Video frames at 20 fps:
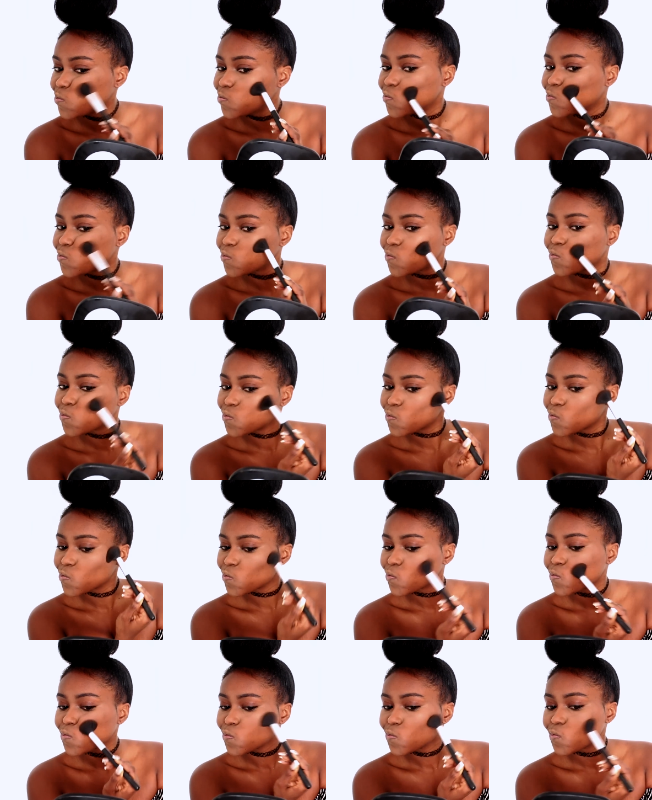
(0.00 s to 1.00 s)

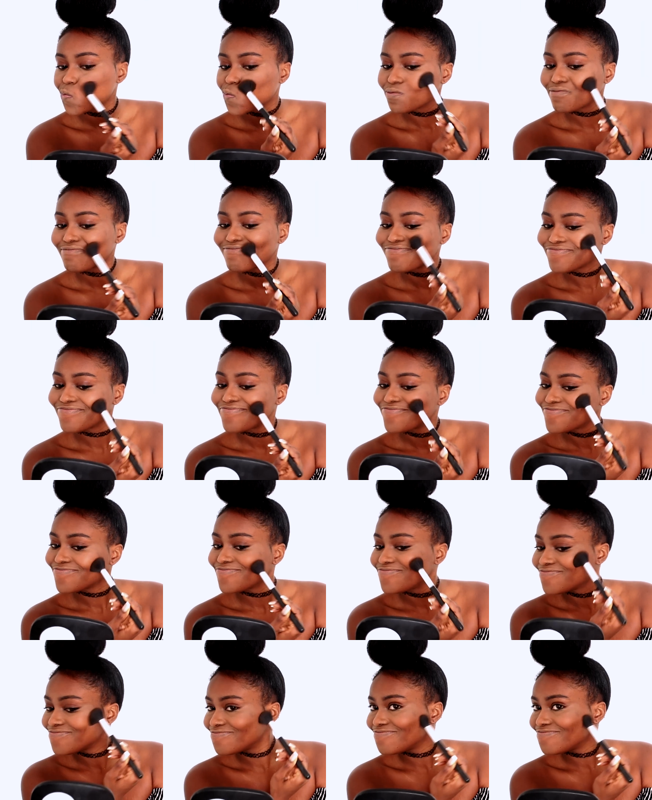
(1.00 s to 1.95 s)
Nobody speaks.